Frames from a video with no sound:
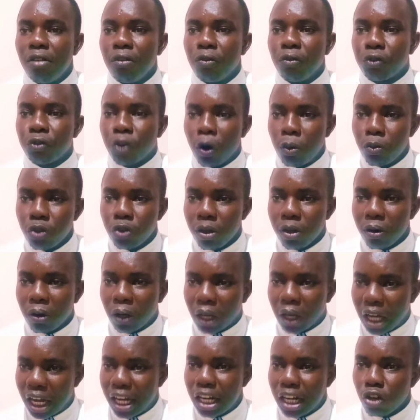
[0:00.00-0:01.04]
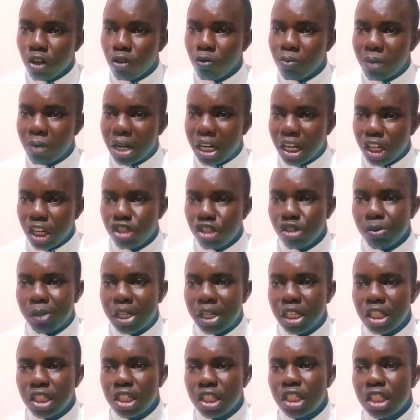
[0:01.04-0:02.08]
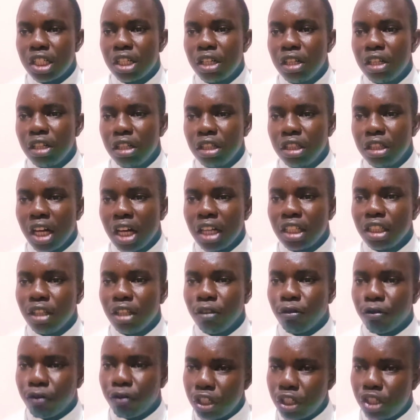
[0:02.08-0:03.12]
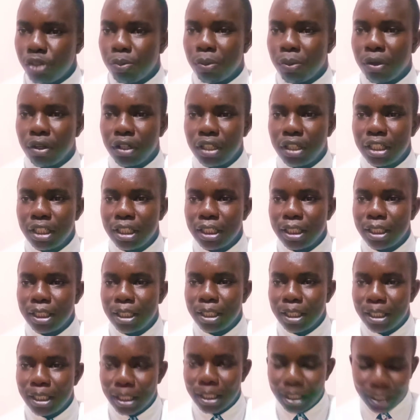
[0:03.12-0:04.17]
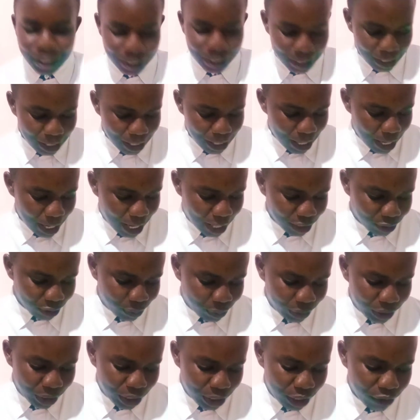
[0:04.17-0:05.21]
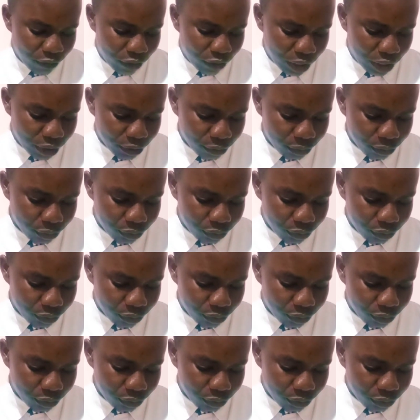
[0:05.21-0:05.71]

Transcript: from the kind of management that the fish pond has been given.